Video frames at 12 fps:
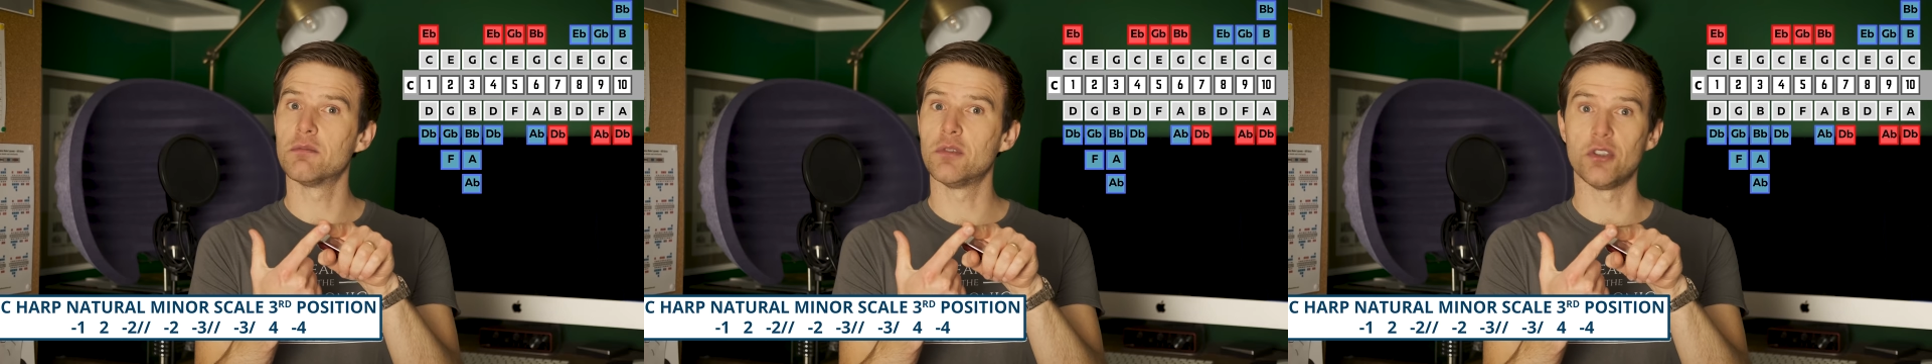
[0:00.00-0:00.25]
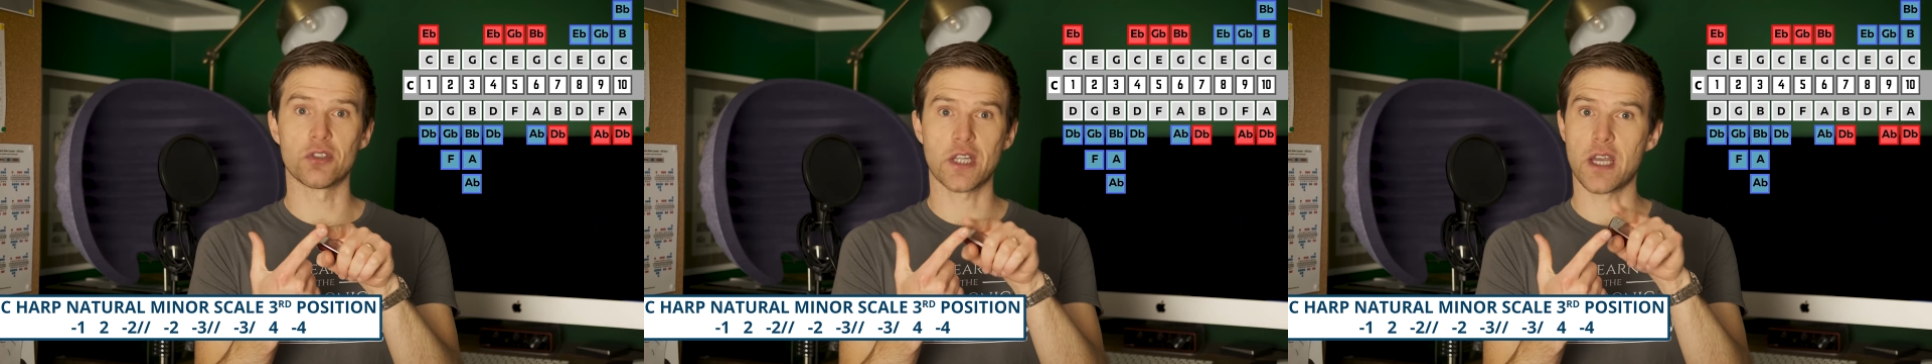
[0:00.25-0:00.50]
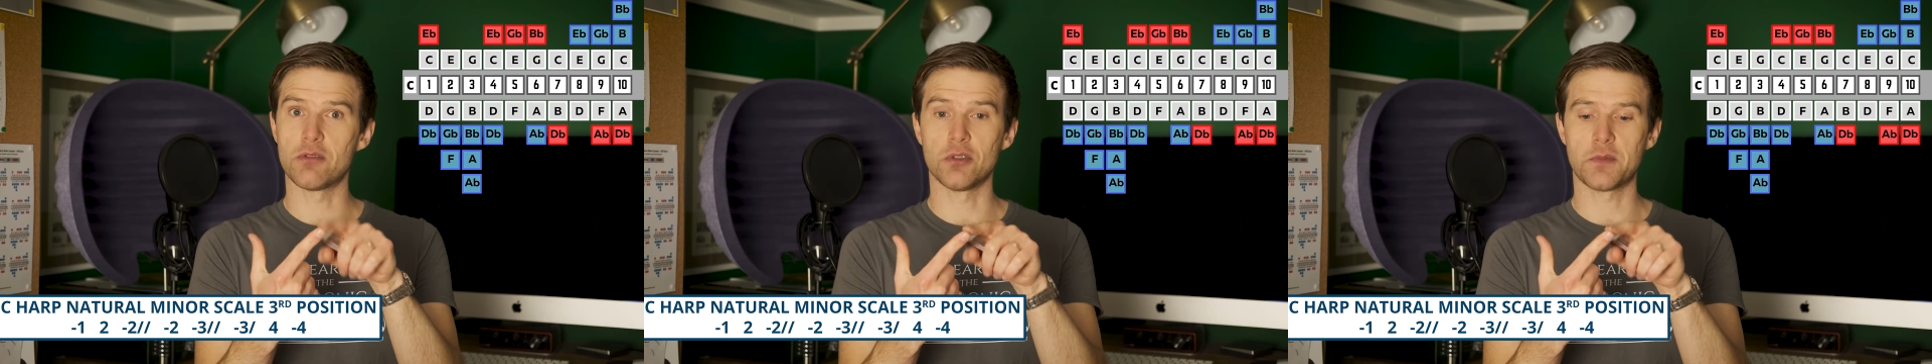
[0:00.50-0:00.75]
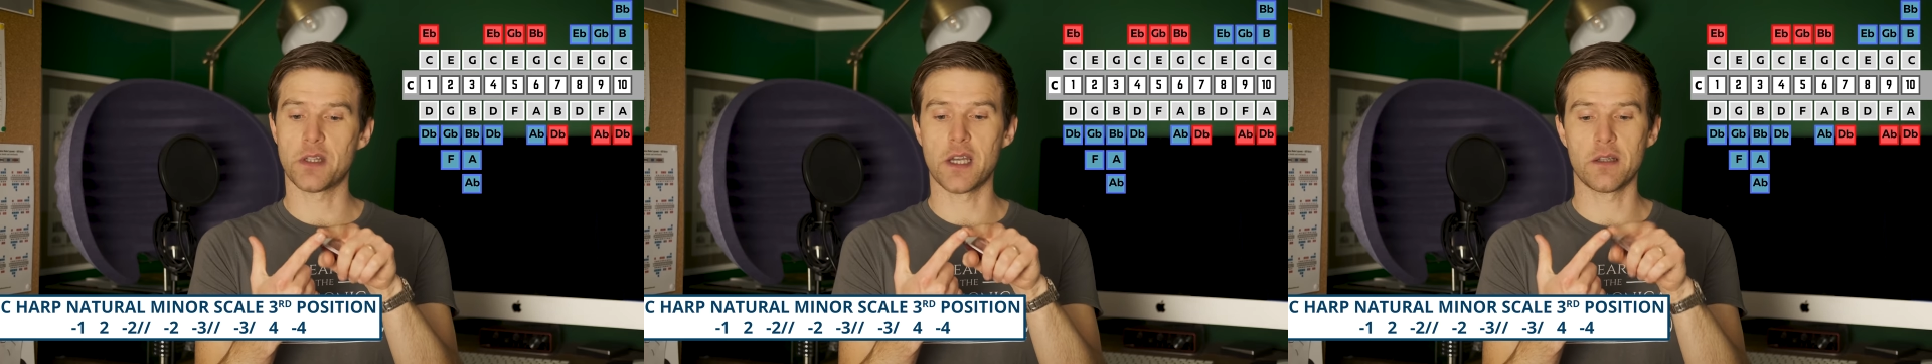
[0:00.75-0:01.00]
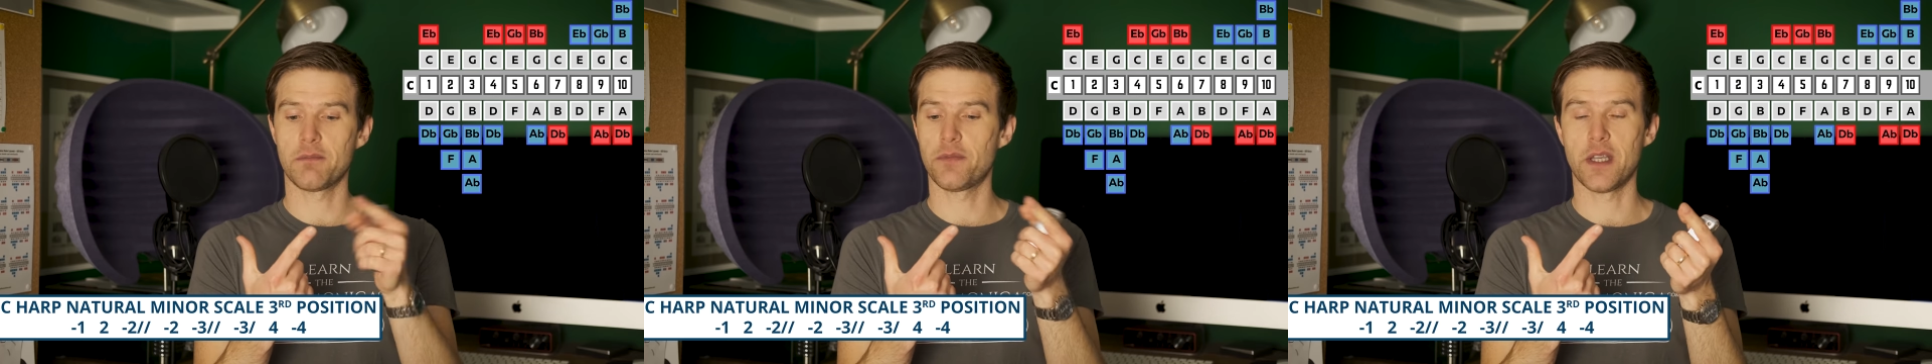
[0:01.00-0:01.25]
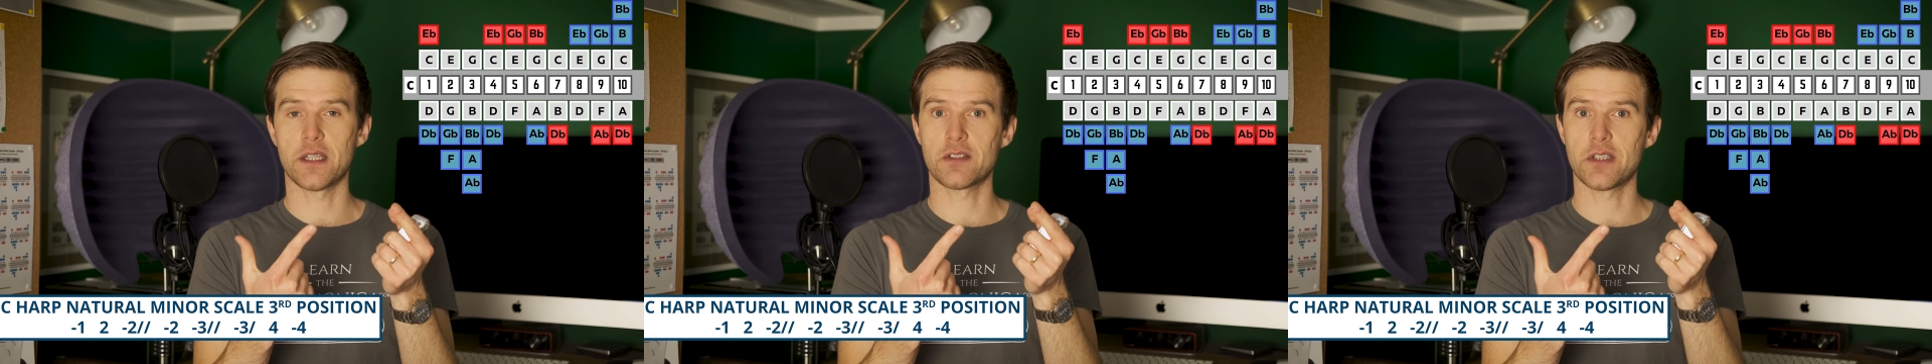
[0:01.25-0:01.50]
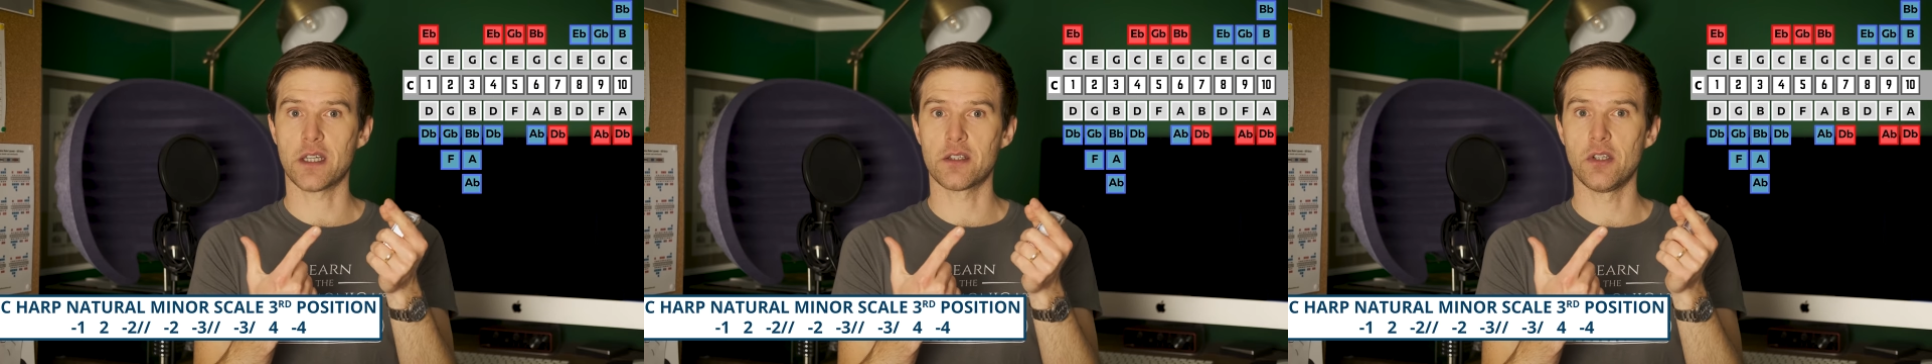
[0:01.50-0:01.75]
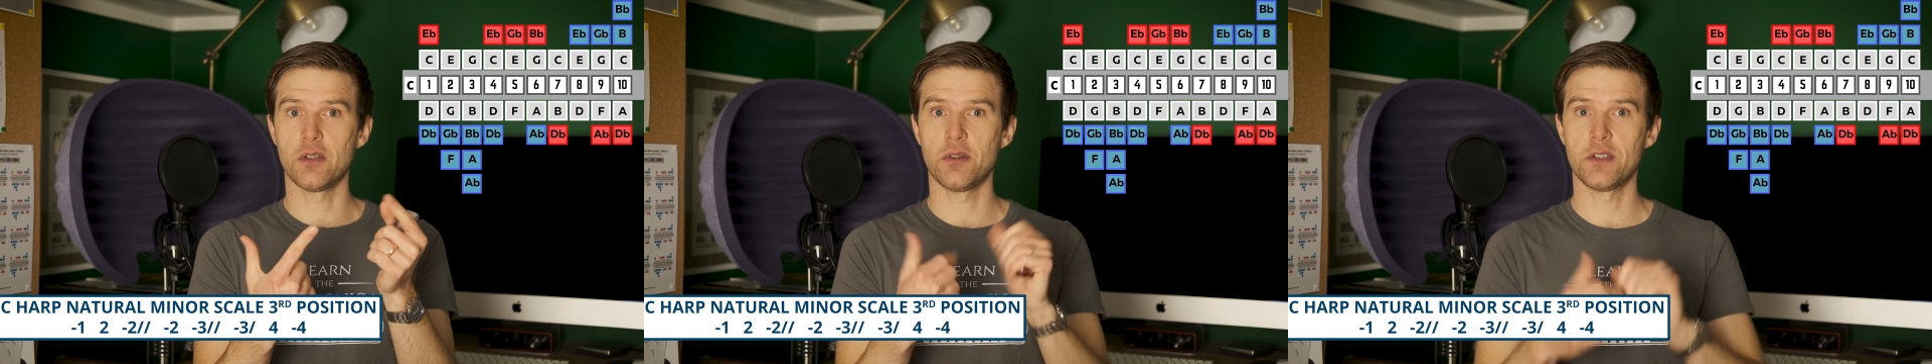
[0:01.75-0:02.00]
We just count up to that
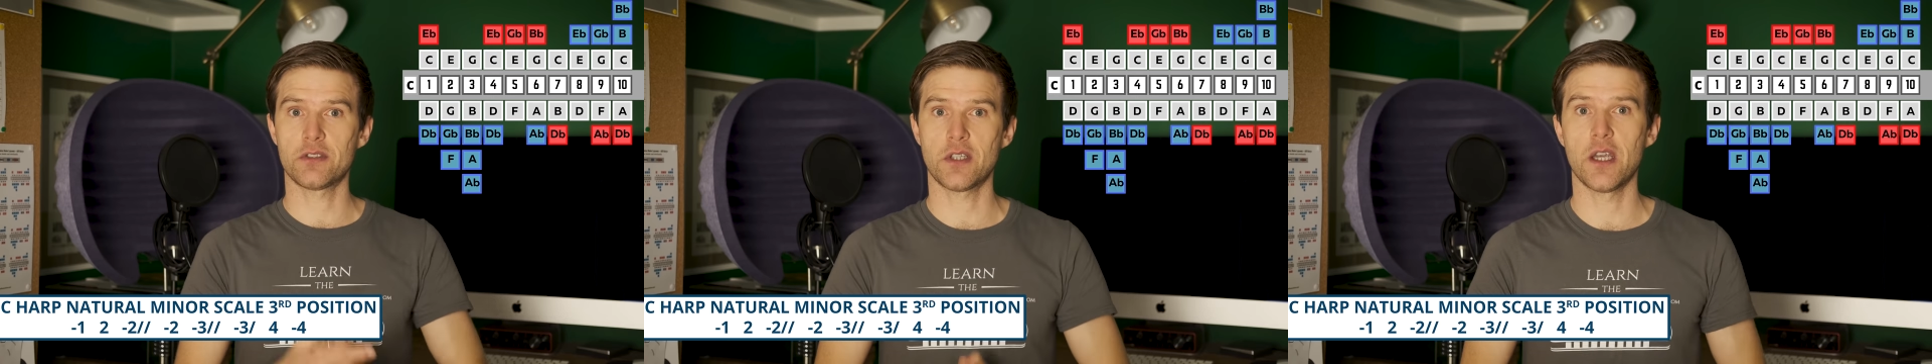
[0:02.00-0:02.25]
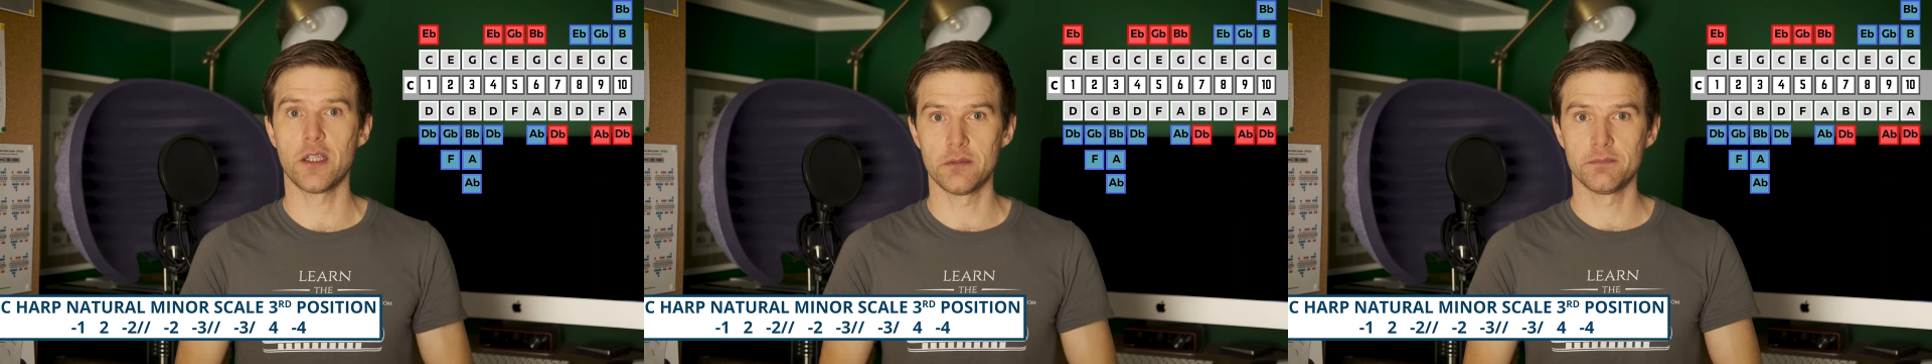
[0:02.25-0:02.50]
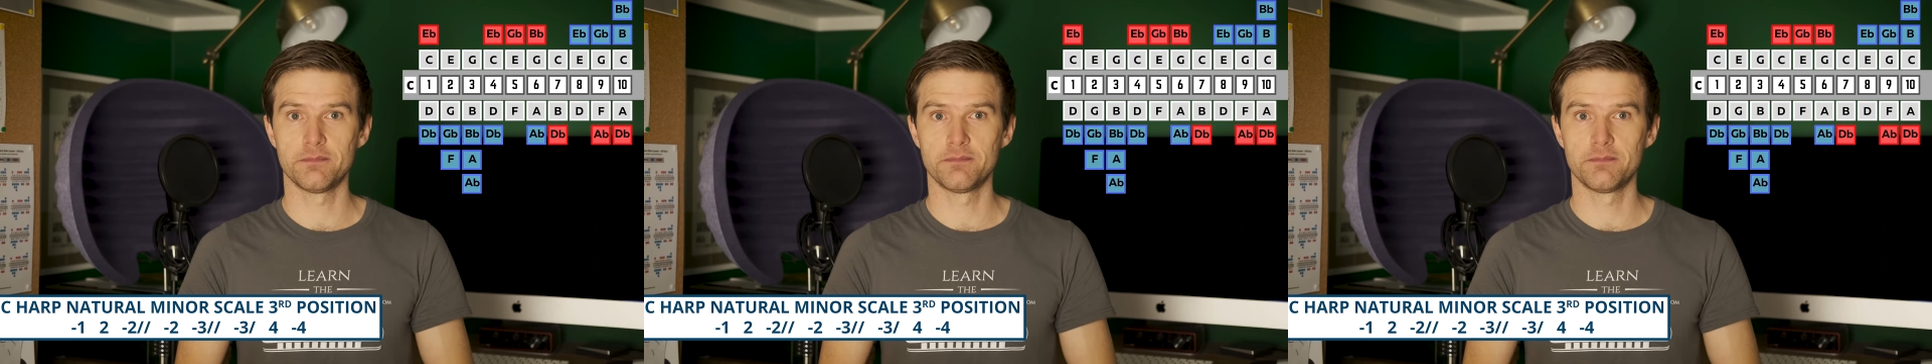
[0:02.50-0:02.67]
second note on the scale.